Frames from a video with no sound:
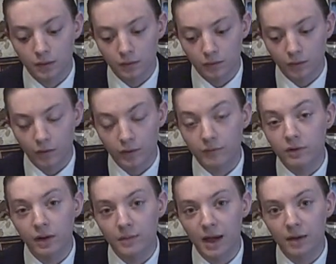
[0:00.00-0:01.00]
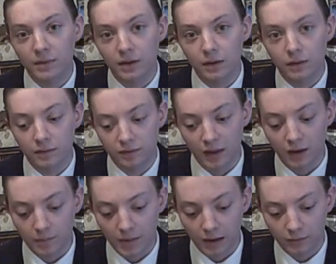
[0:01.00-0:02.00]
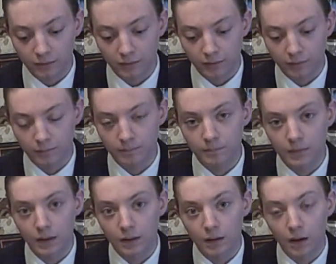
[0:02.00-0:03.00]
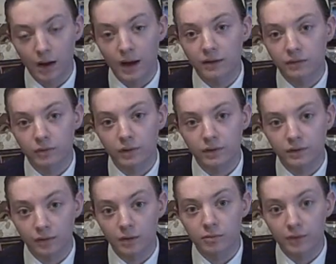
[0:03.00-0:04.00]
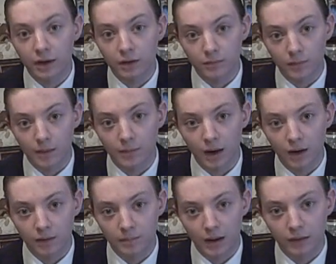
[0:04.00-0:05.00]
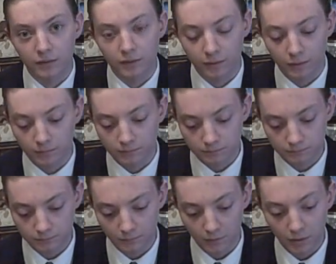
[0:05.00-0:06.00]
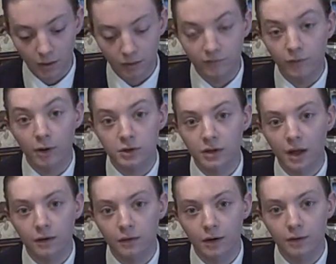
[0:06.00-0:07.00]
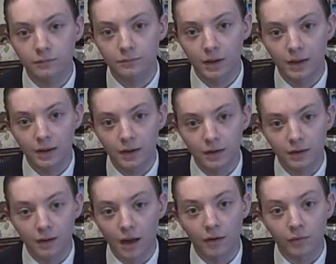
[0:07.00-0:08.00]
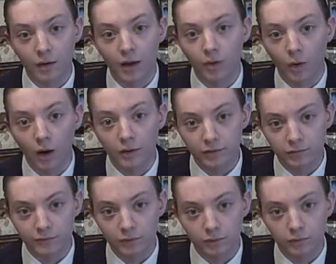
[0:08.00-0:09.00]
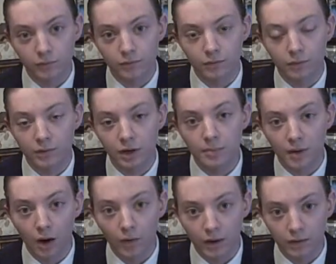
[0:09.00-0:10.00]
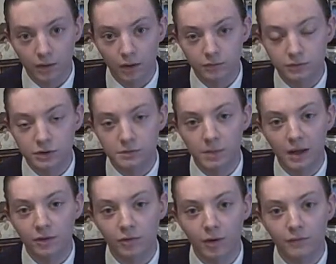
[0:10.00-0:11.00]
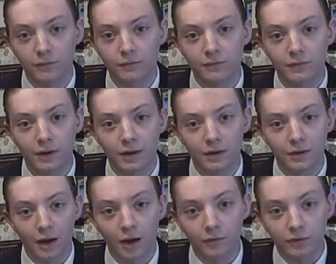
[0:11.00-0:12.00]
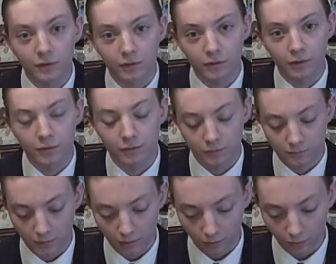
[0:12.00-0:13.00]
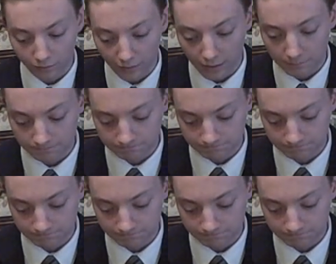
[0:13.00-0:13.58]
So that really made me think about this, and I had to really deliberate in my mind about this, and, you know, unfortunately, I don't know how long these reviews will keep going, you know, just based off of health concerns and all of that.